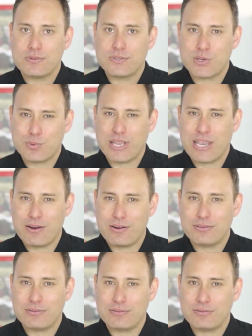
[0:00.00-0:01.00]
So you want to hear
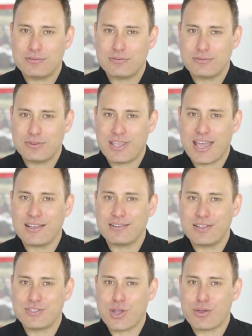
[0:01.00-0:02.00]
it? Okay,
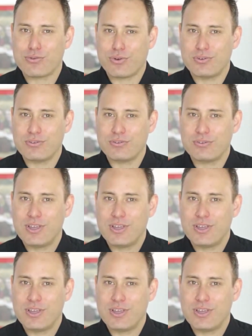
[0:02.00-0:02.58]
let's go through.